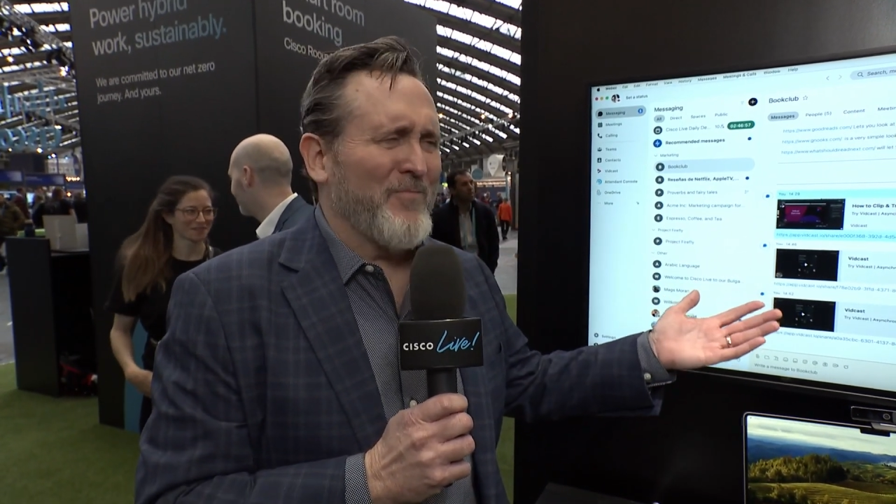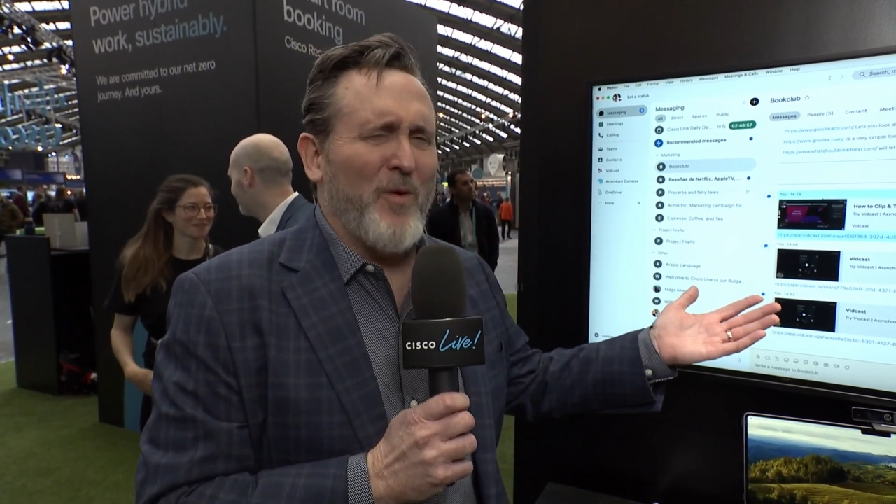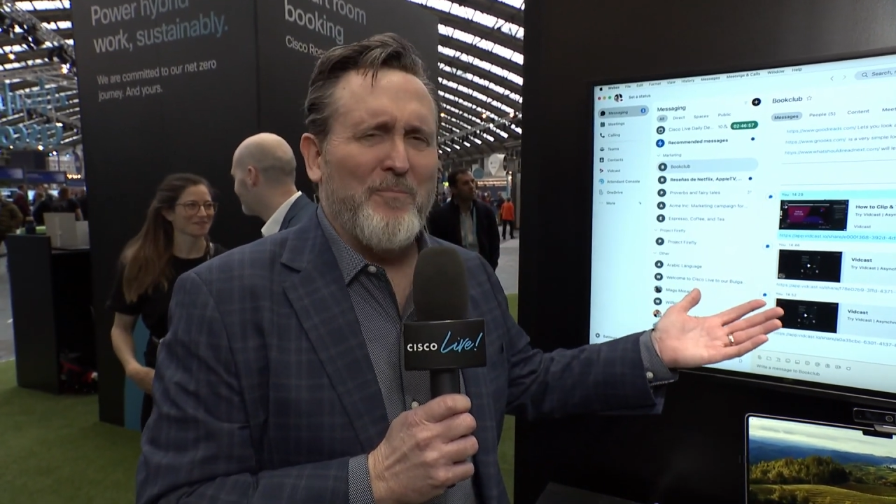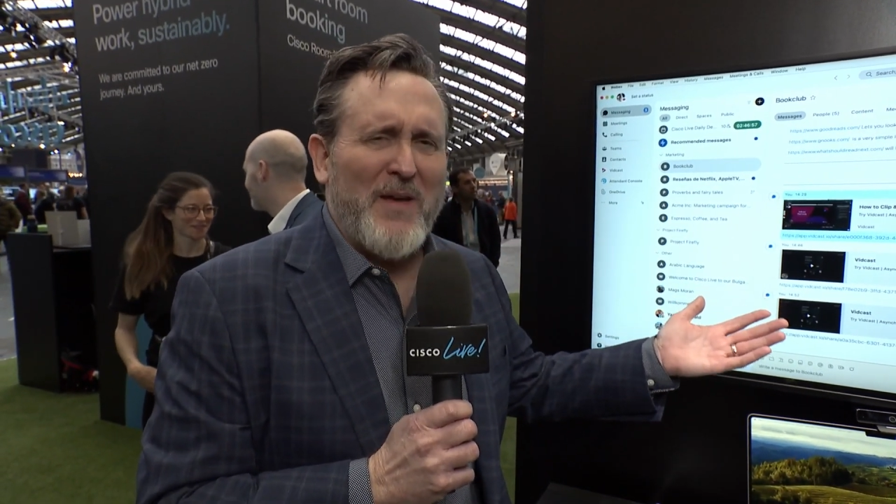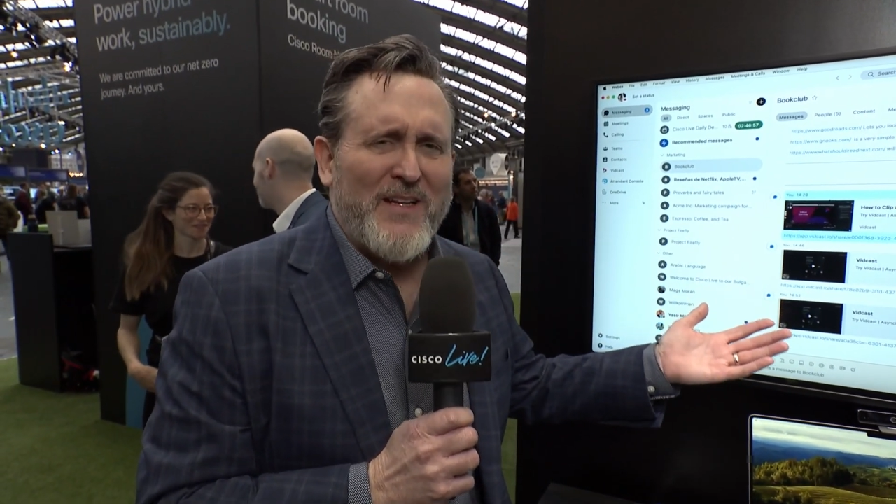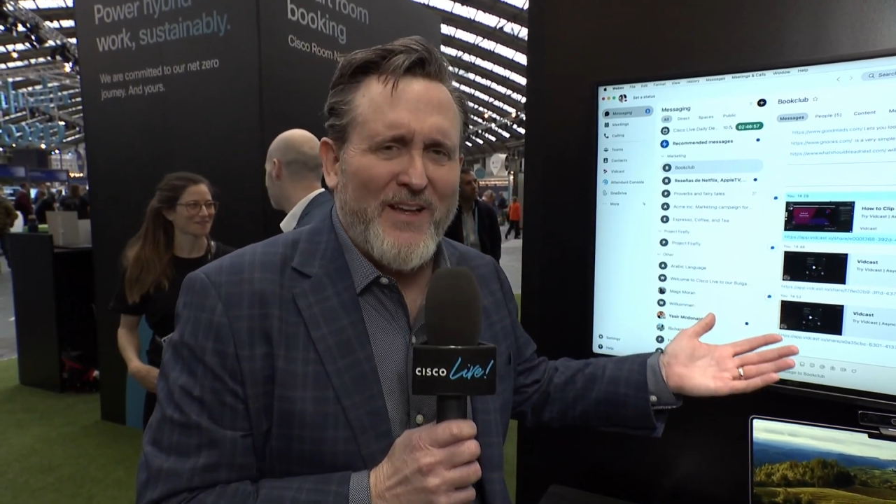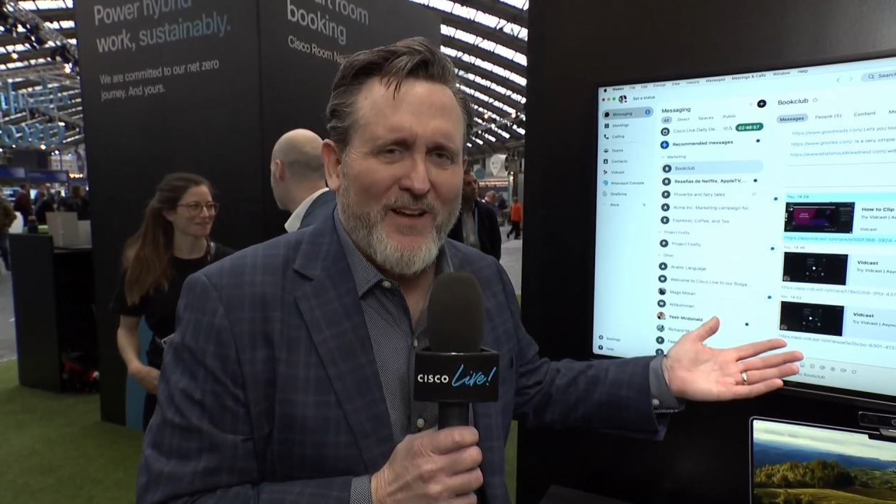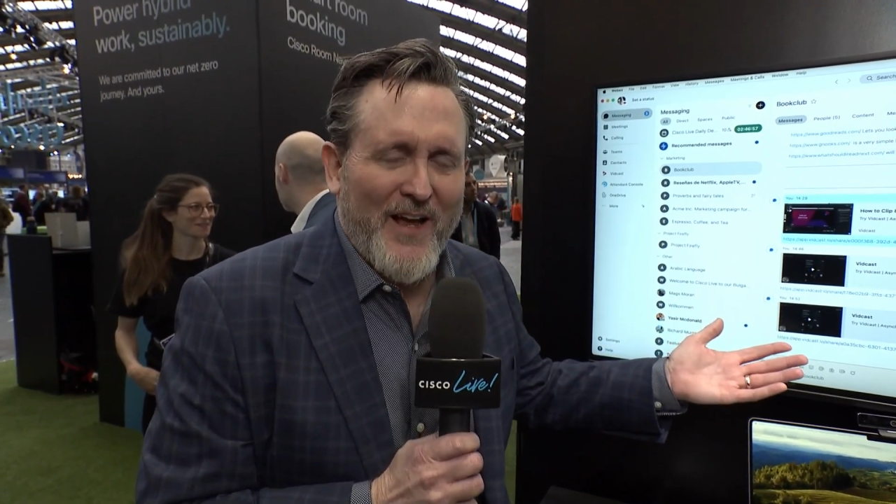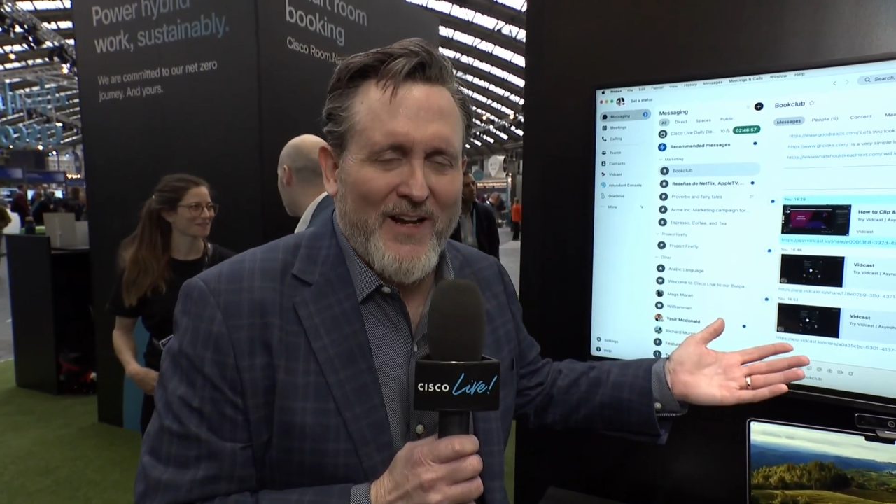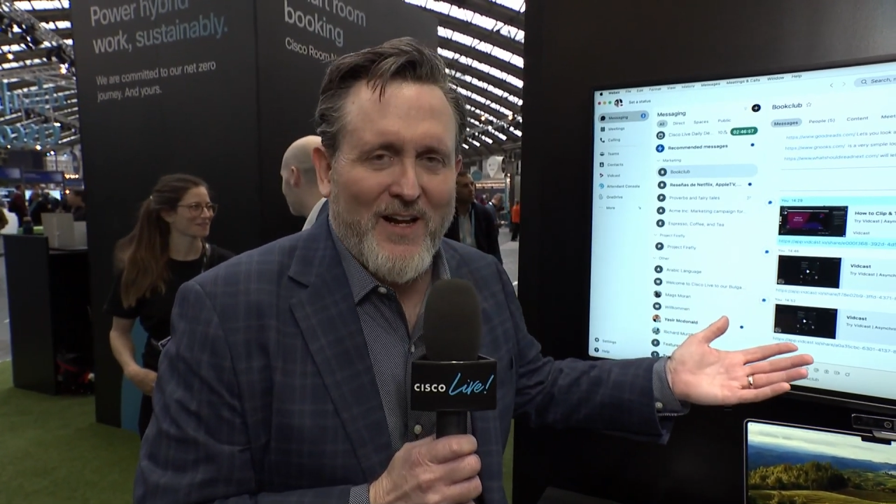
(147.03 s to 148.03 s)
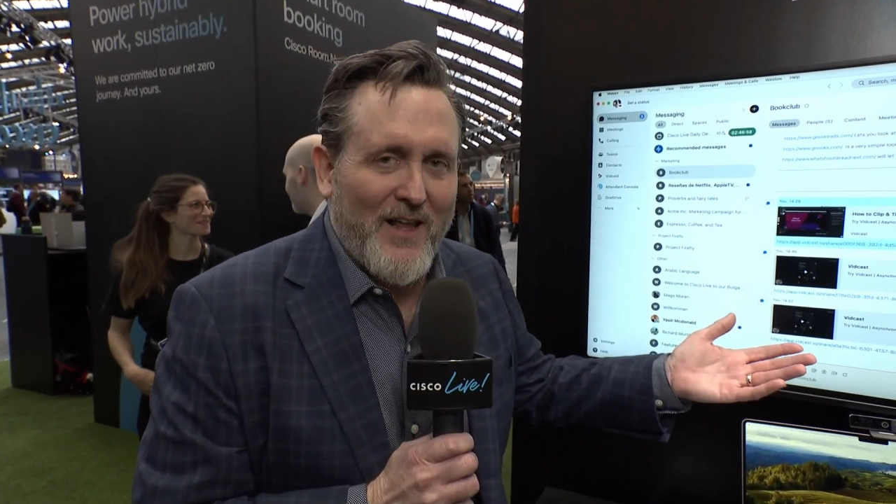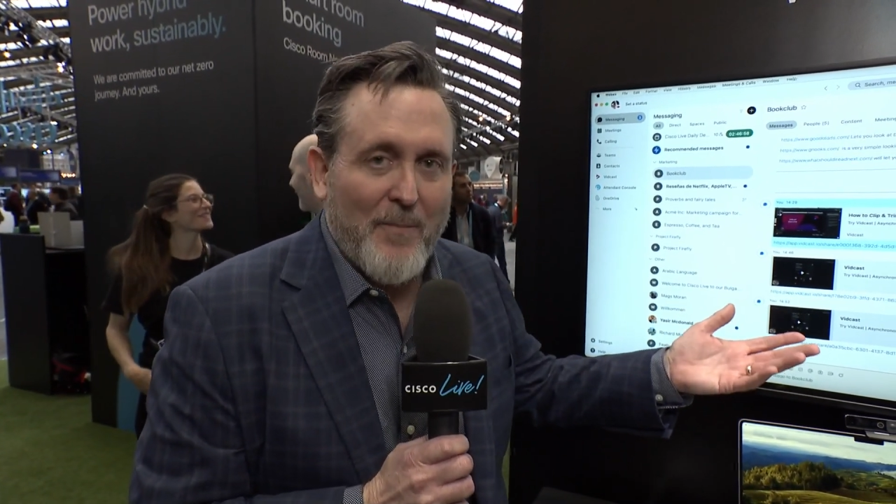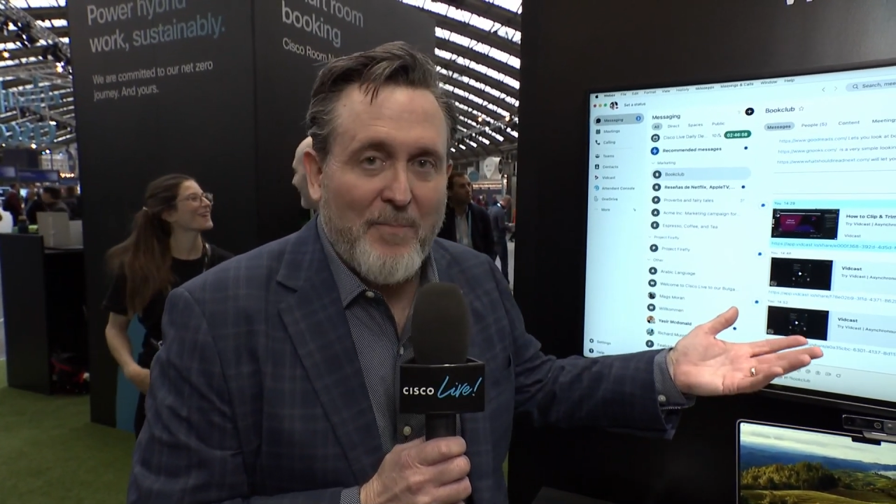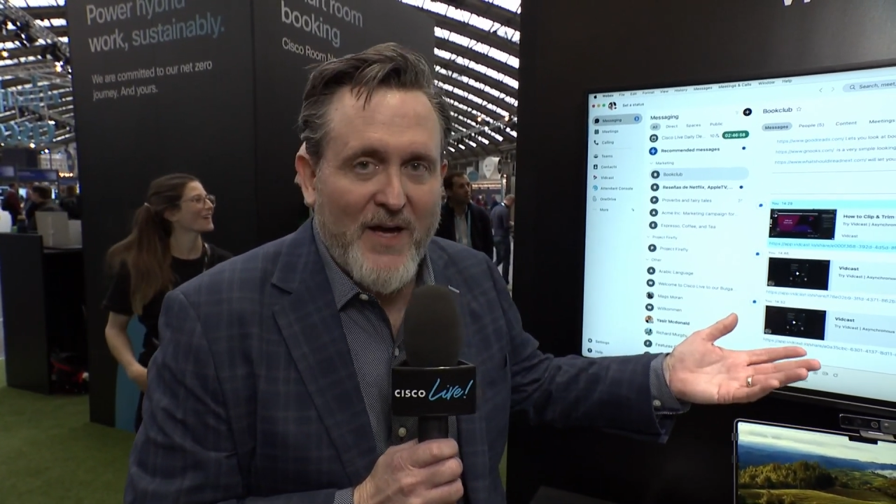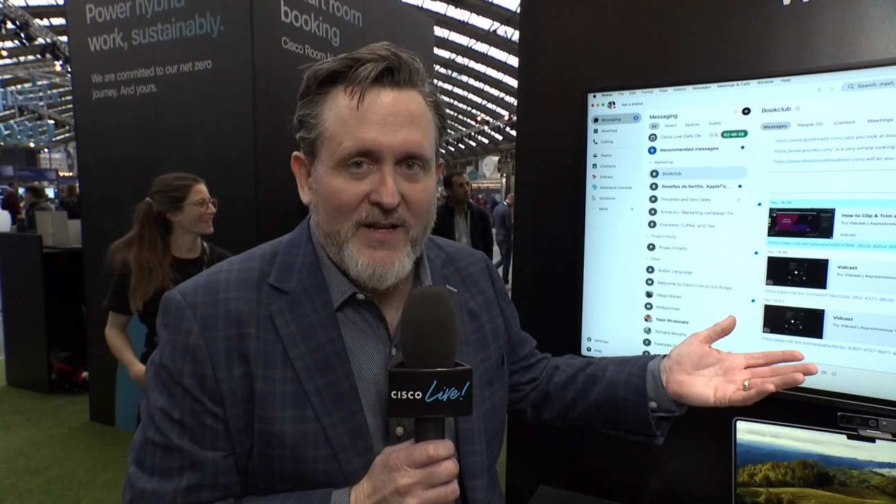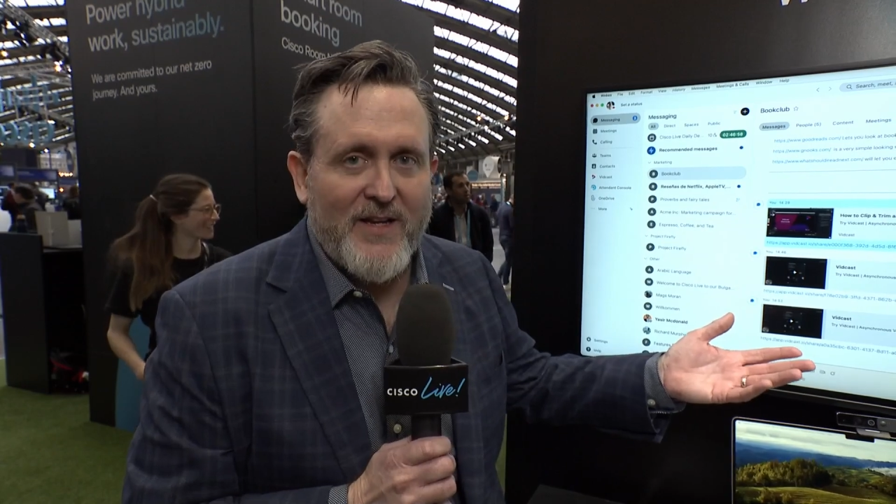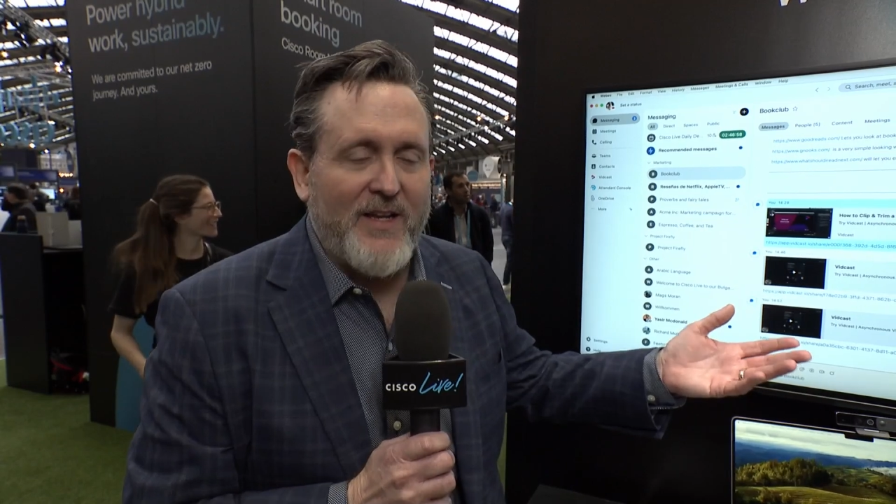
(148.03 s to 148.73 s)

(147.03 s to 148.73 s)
what big deal, I can click a button